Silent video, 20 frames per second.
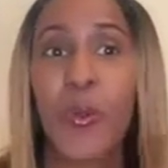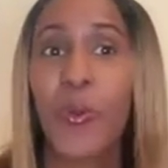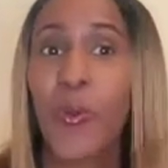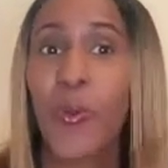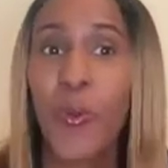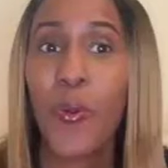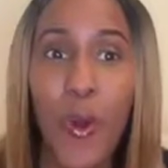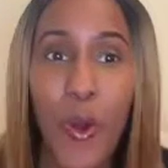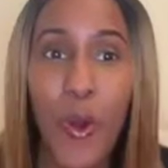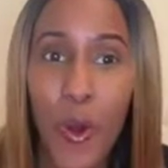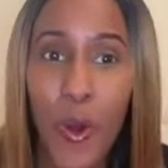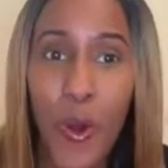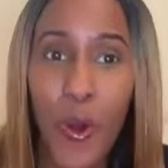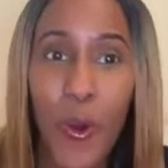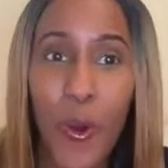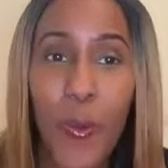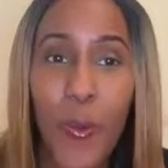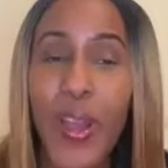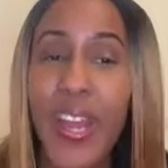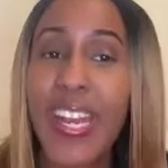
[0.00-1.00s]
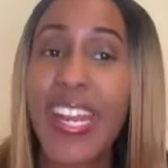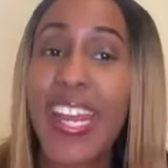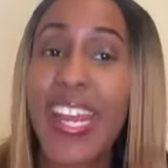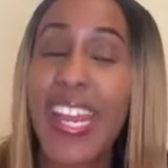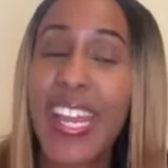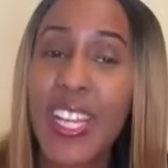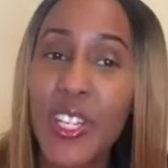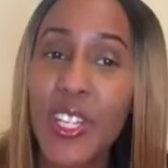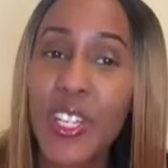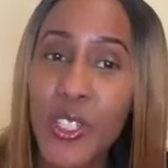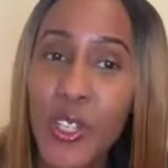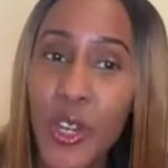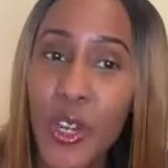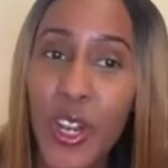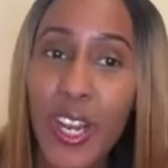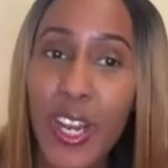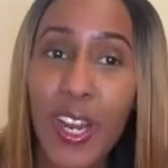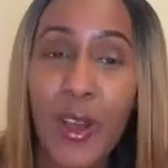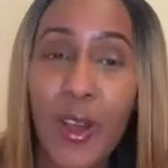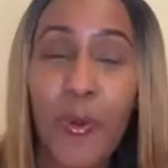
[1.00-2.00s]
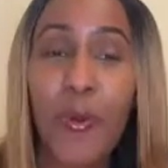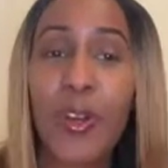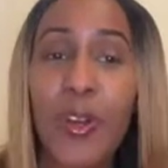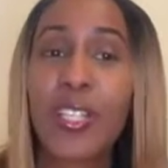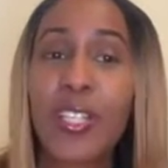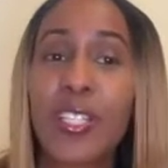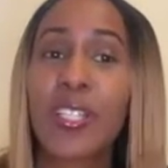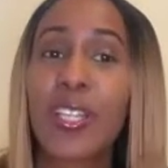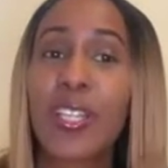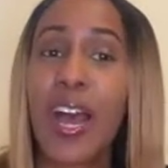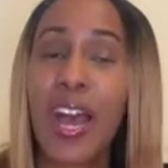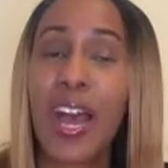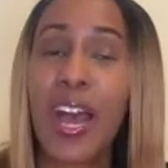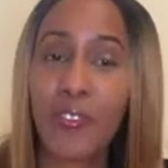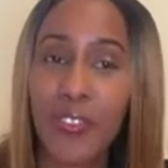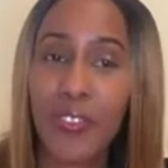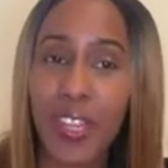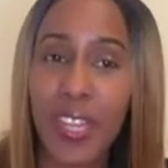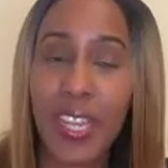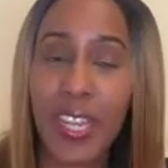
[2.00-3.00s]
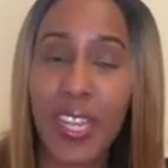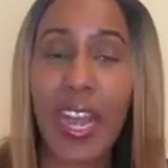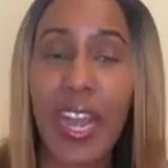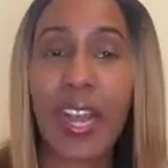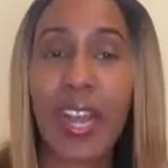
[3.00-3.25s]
Woo! When Angel was having